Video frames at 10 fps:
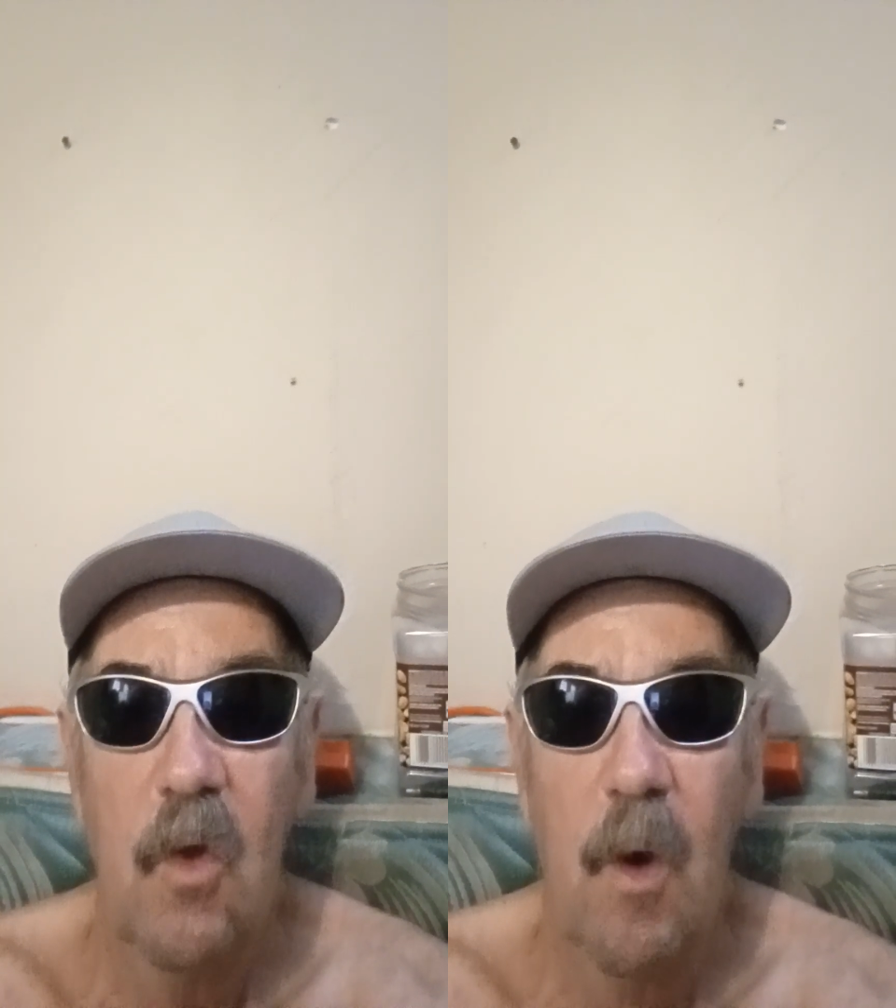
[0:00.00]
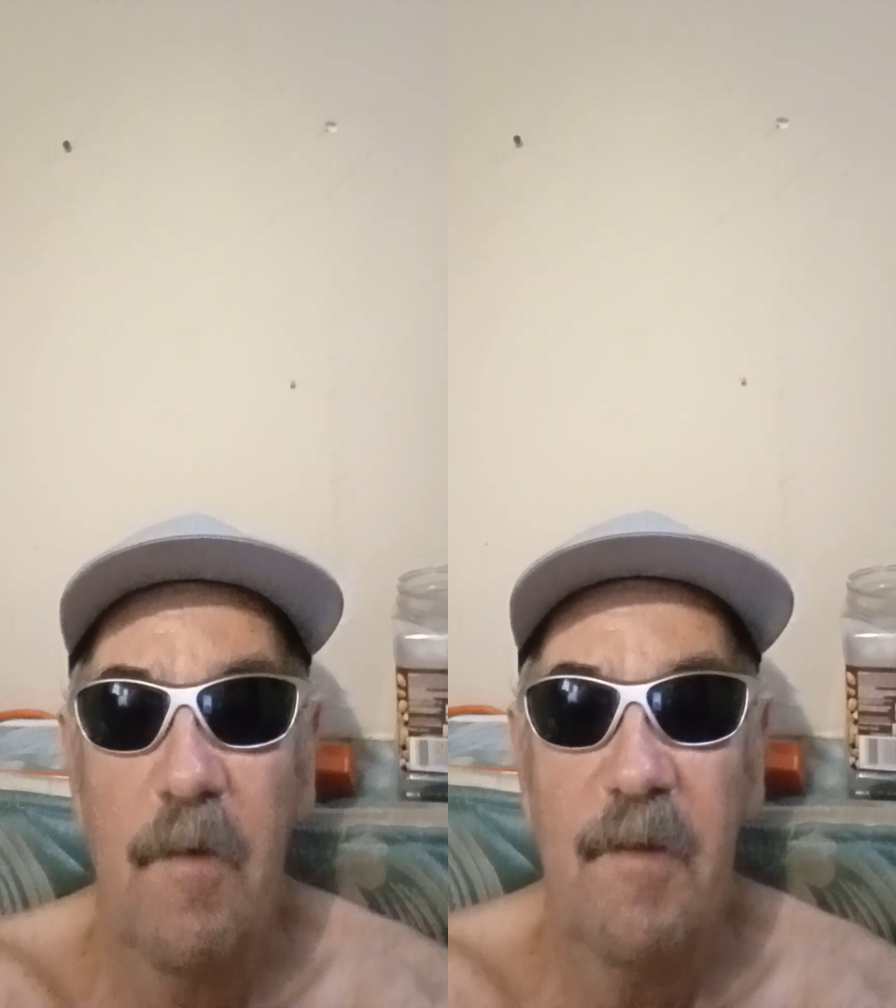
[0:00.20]

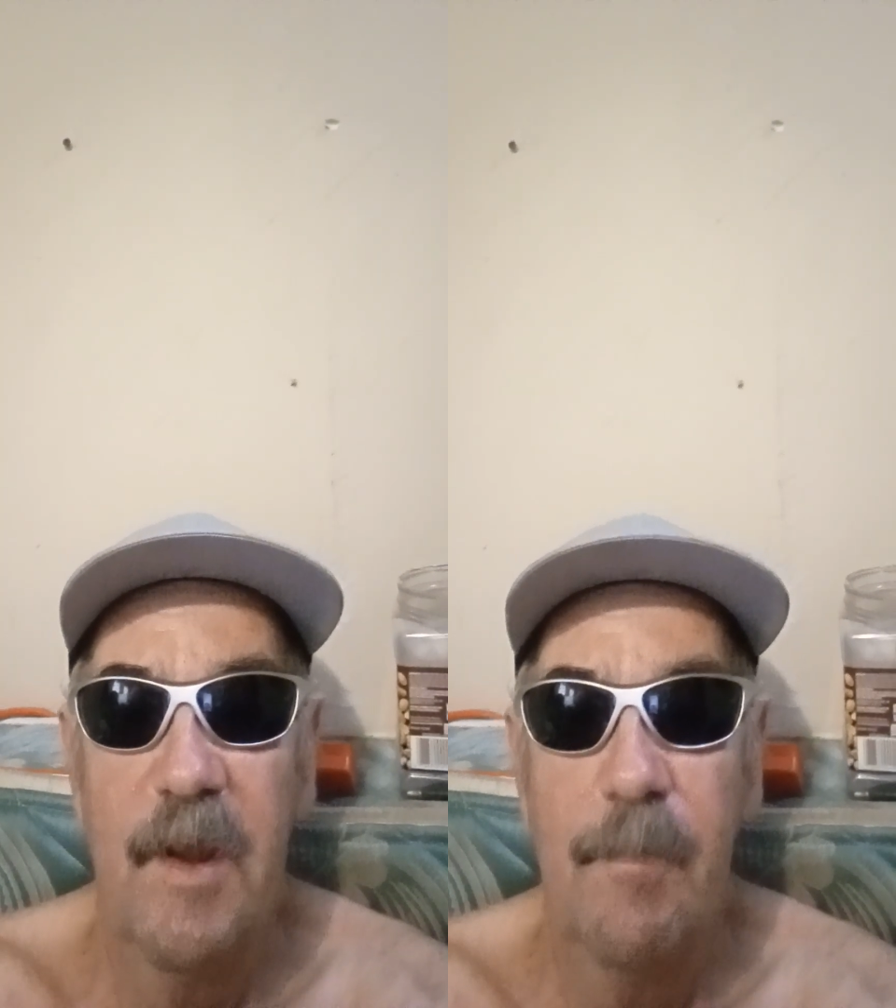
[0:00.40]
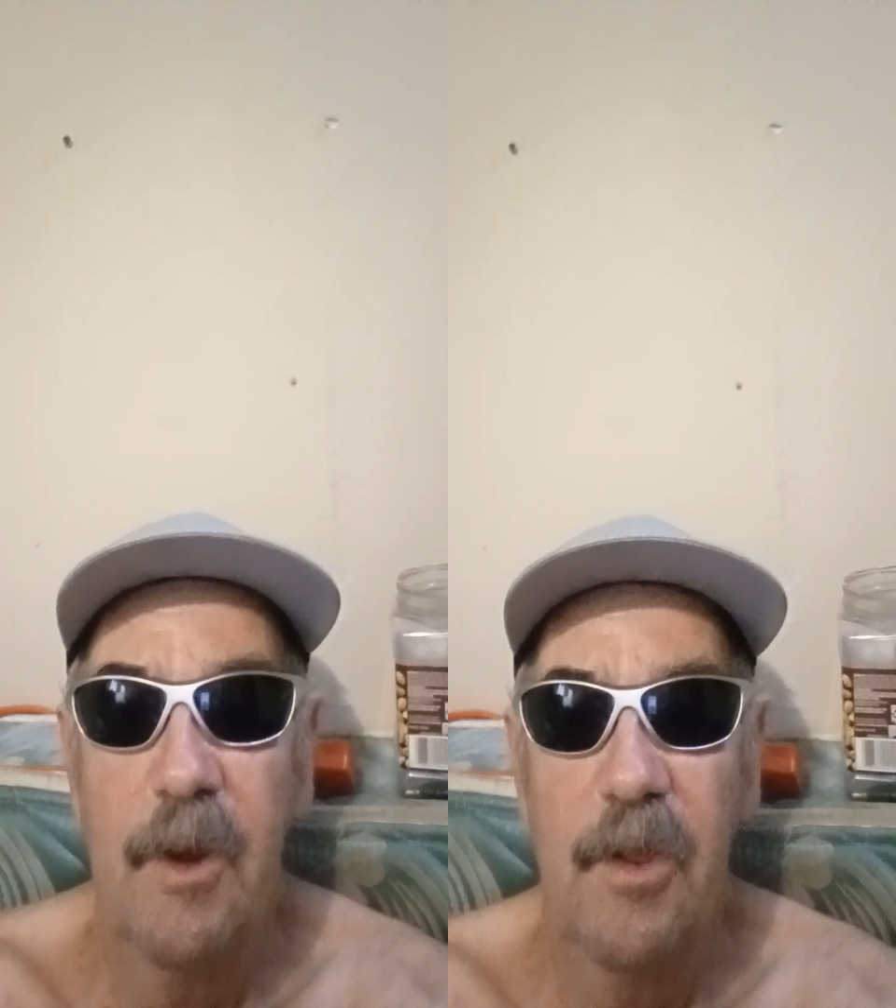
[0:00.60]
Wandering
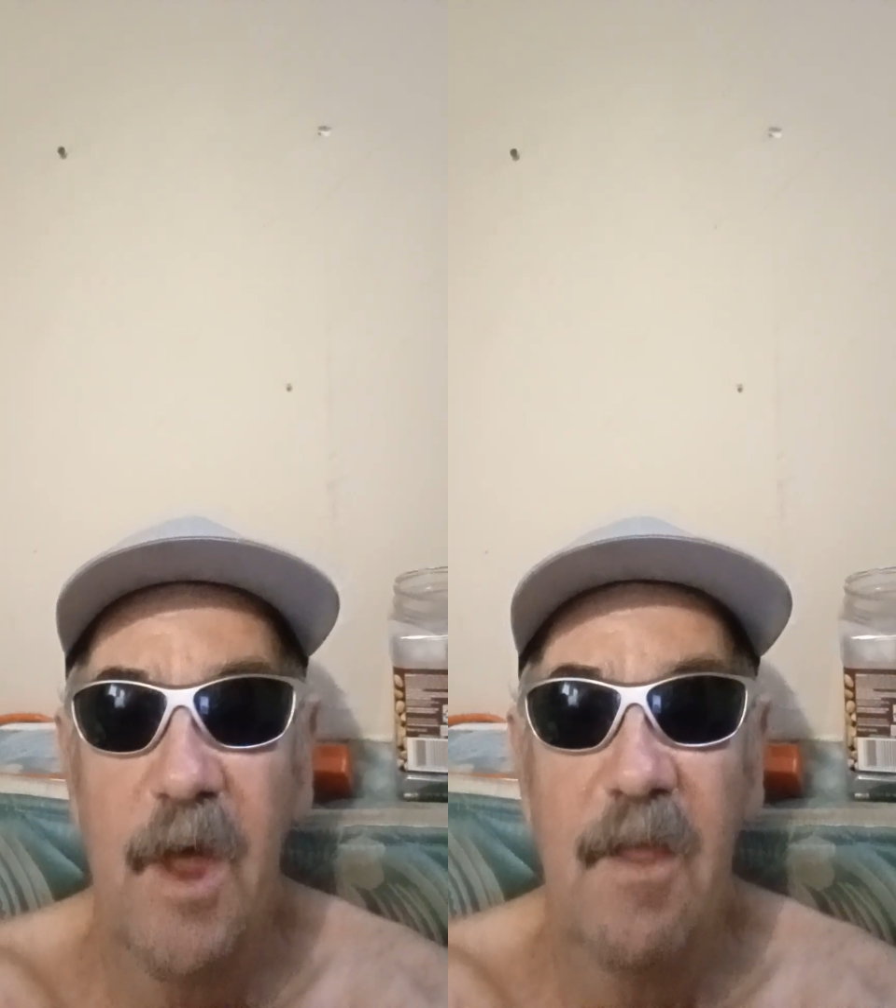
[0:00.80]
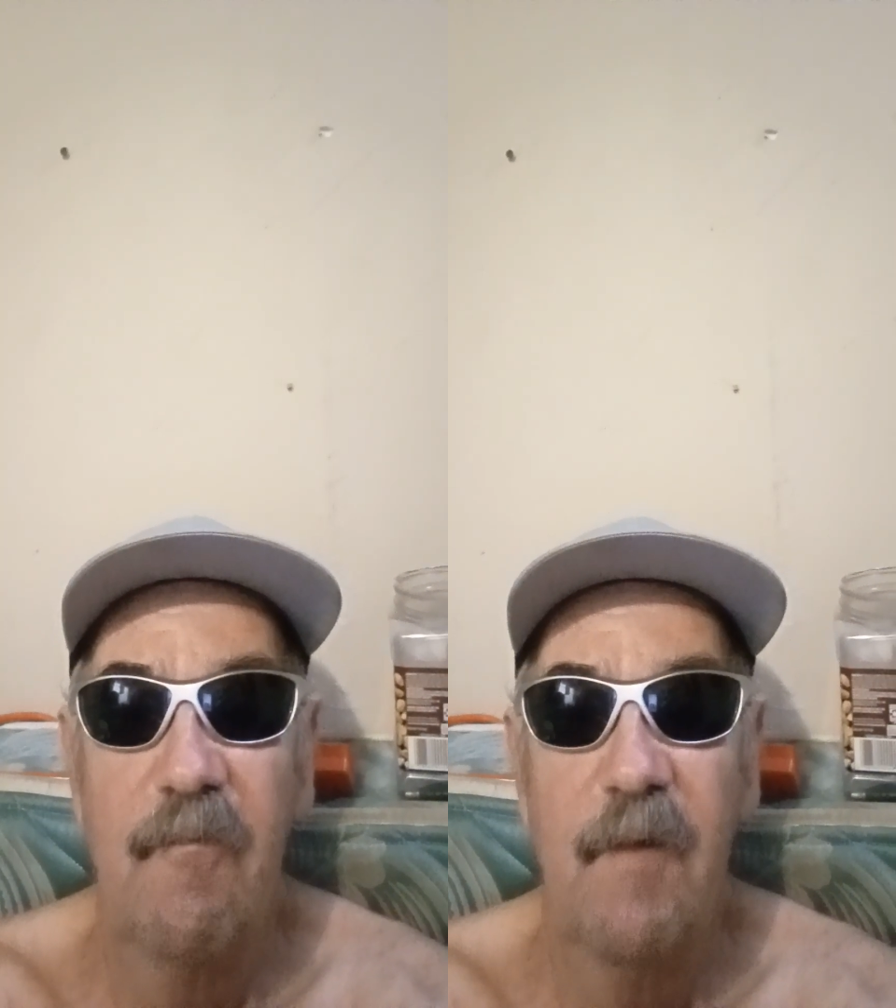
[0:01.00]
Gypsy's
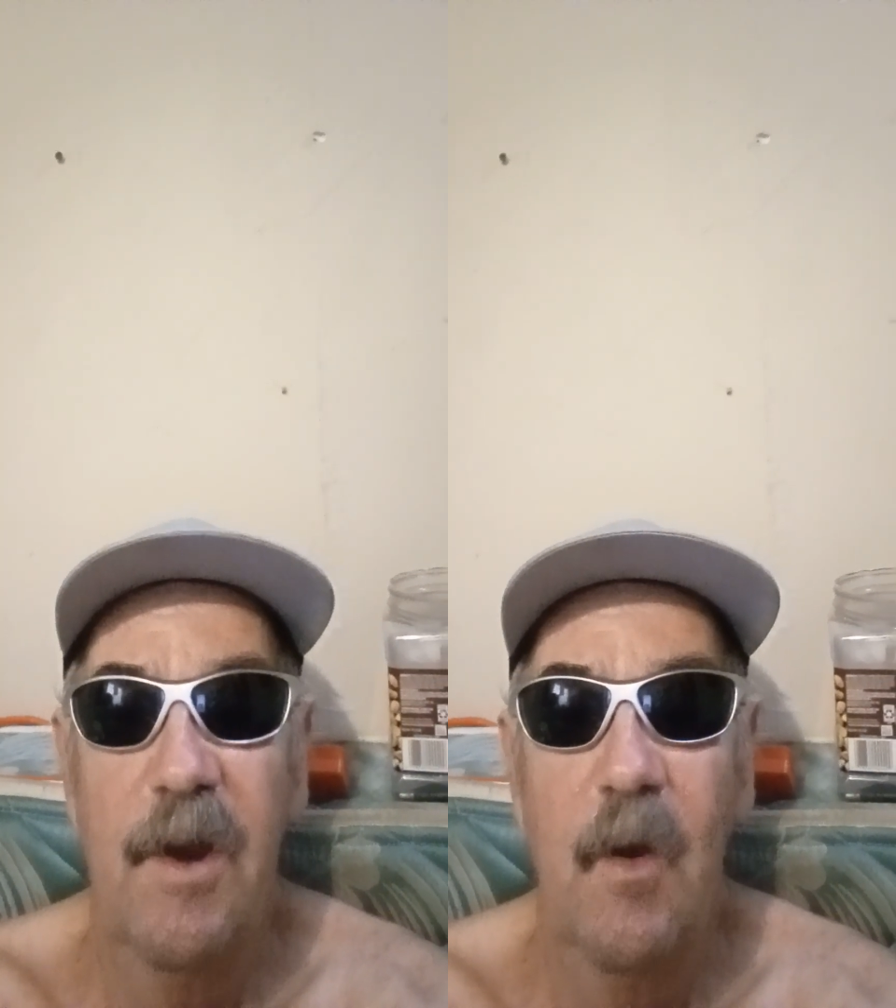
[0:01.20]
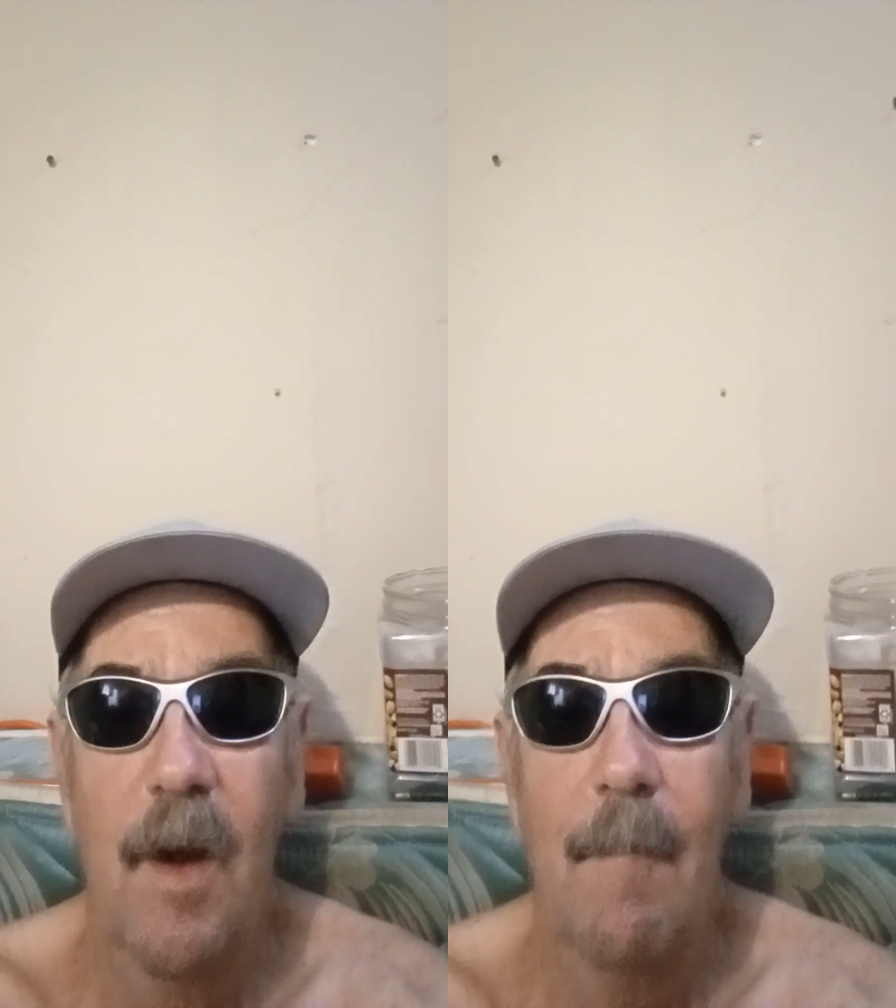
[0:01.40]
latest
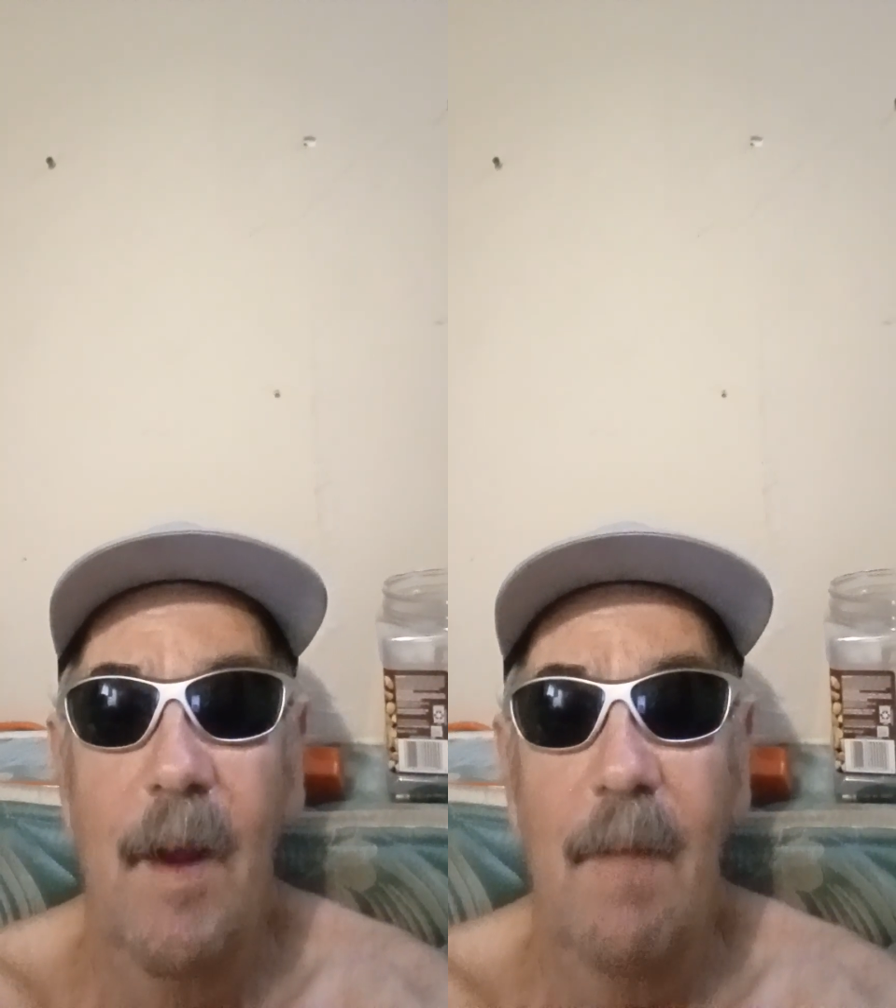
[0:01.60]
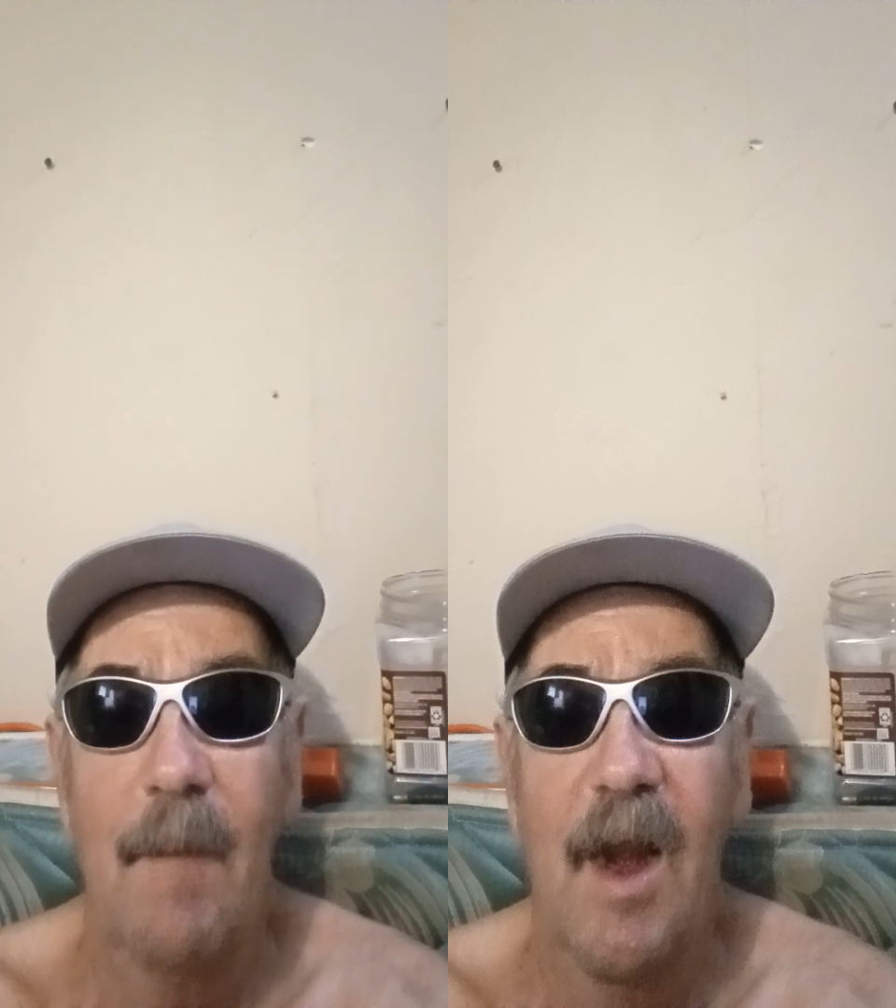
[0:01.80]
video, and I'm
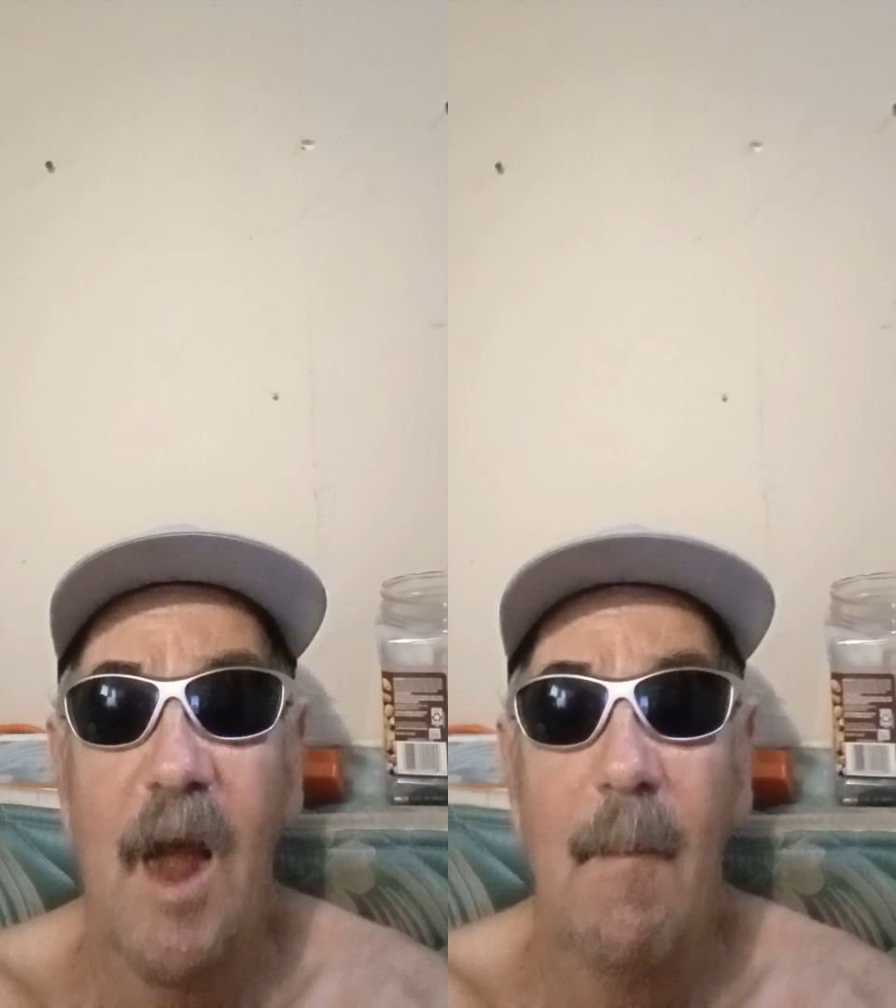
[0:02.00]
going to make a,